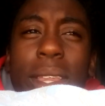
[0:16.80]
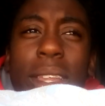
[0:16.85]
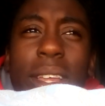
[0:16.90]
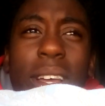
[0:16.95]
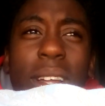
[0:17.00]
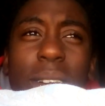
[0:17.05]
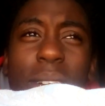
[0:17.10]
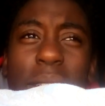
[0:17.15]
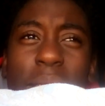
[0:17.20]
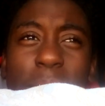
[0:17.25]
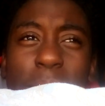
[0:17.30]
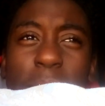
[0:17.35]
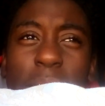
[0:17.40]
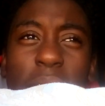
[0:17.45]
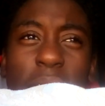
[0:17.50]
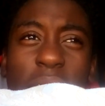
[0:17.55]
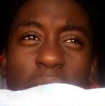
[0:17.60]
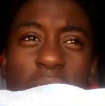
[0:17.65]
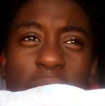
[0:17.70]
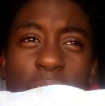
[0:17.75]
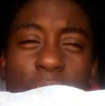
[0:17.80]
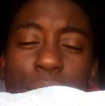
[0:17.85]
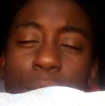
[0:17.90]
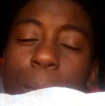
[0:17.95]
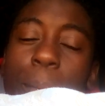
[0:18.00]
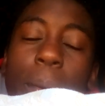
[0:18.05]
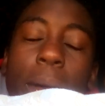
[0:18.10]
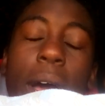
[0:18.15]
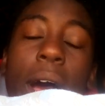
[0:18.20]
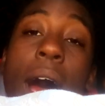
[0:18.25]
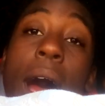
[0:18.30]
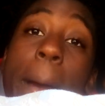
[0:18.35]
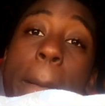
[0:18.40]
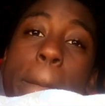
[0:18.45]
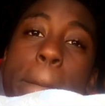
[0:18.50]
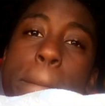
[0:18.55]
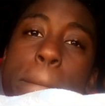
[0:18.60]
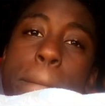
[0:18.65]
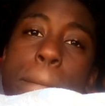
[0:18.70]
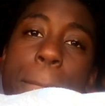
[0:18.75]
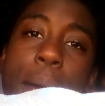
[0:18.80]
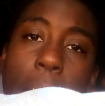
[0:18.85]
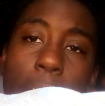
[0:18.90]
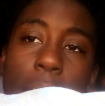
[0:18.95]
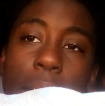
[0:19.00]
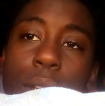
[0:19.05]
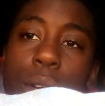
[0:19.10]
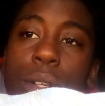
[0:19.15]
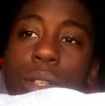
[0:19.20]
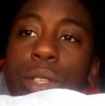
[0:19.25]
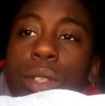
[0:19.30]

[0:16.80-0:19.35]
I don't know where I got that from, but I'm back on